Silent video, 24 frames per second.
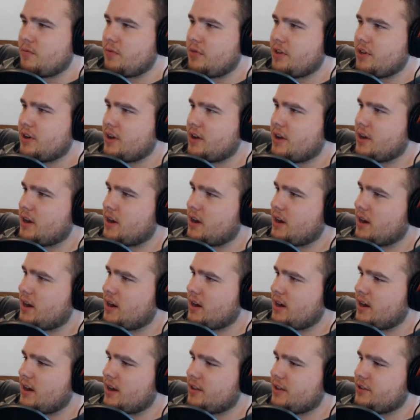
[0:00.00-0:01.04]
But
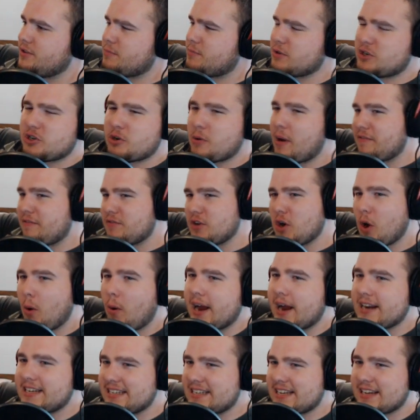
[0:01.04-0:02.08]
you have no
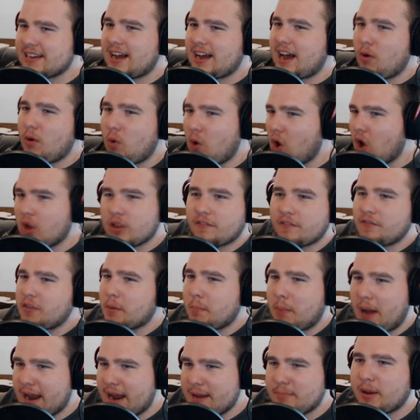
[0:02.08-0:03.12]
idea how all of the
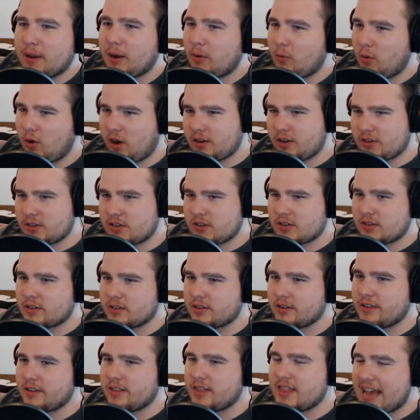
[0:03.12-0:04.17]
piping works.
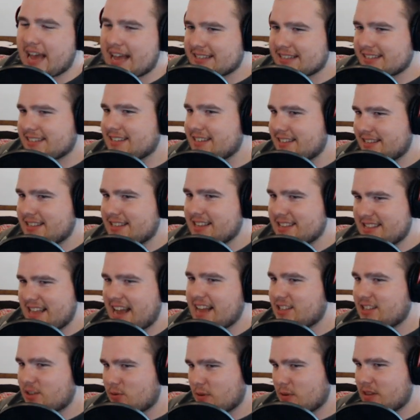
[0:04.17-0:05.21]
That's
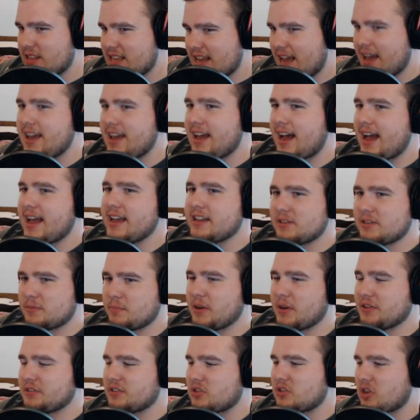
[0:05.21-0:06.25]
what the AI has
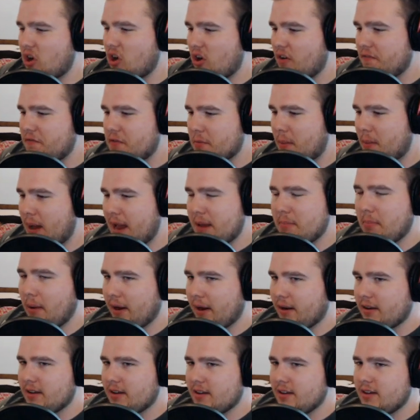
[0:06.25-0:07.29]
built, is all of the piping.
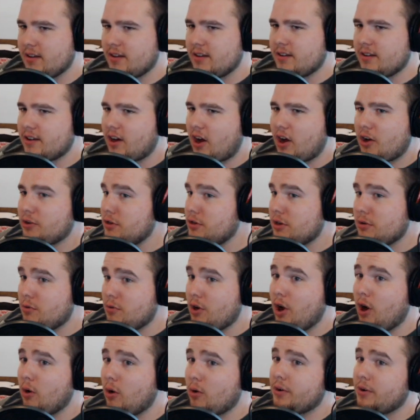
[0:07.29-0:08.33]
All you
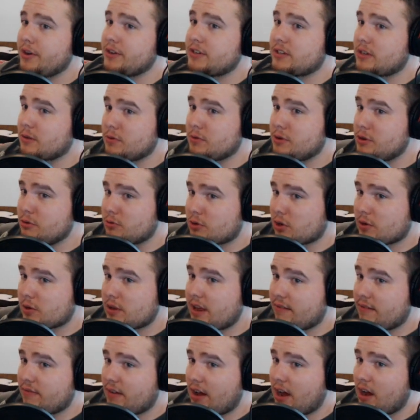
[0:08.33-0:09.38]
know is that when you turn
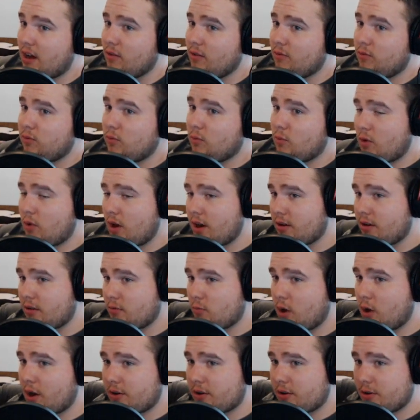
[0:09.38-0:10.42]
that valve,
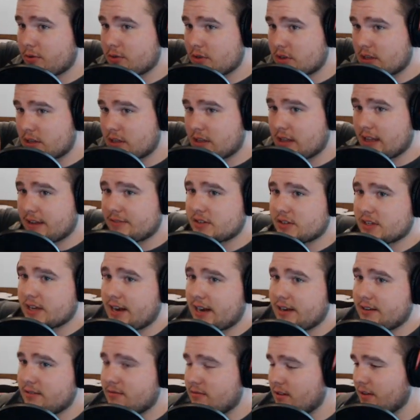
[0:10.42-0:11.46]
water goes into the left
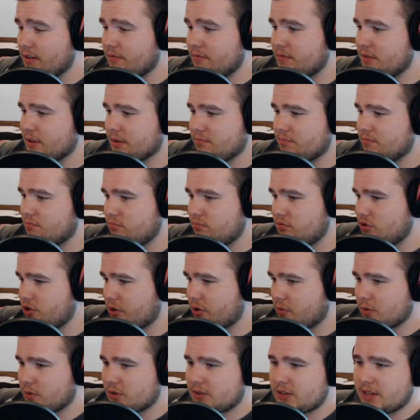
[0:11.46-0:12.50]
side of
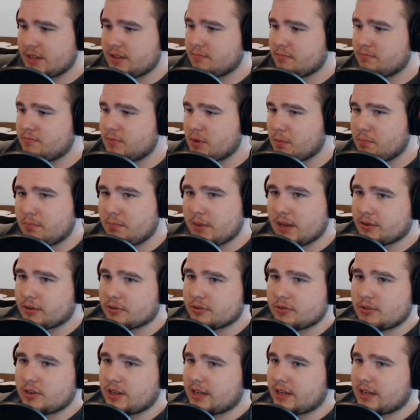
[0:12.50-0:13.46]
we'll say the bilge,